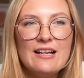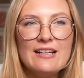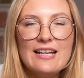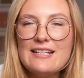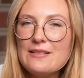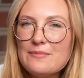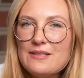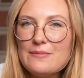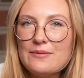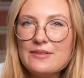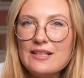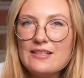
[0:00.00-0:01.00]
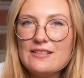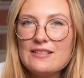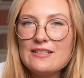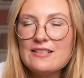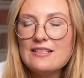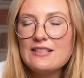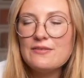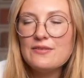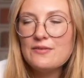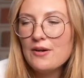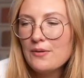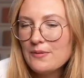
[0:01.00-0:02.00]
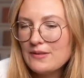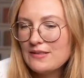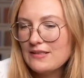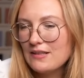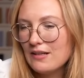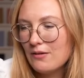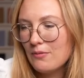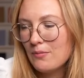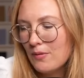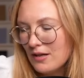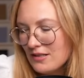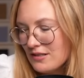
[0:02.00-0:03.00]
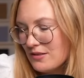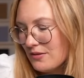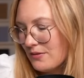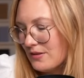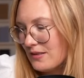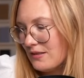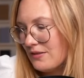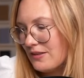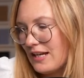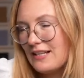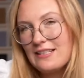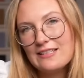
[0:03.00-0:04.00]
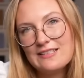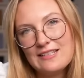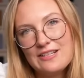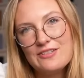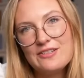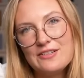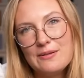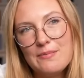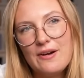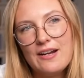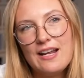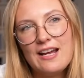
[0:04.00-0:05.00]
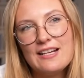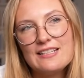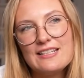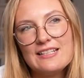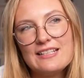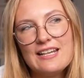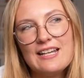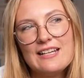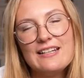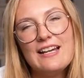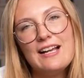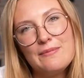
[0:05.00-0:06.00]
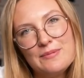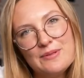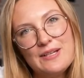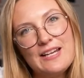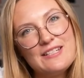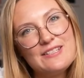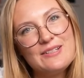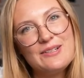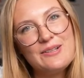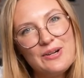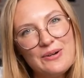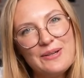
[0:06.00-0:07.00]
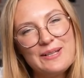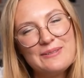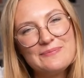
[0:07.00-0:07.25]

get some inspiration. And if you've always wanted to create a stationery product, it can help you get going.